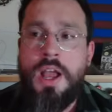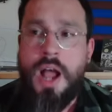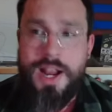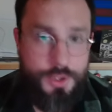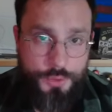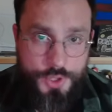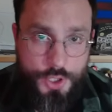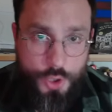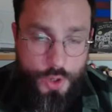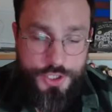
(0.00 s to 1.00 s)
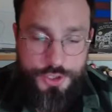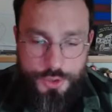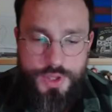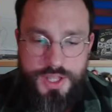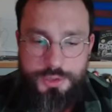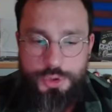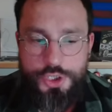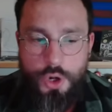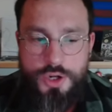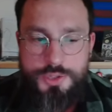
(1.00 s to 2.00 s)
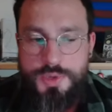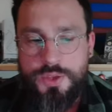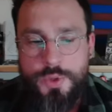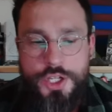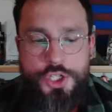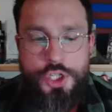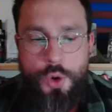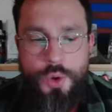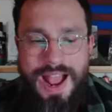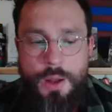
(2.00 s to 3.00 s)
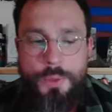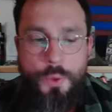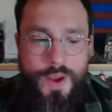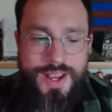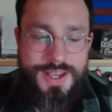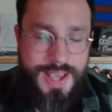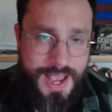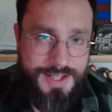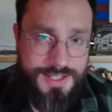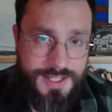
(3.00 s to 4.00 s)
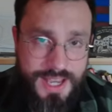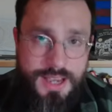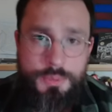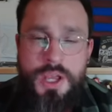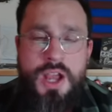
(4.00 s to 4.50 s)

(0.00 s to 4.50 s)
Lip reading: I don't think you're going to do that to Brashard Smith when he has shown out the way he has in camp.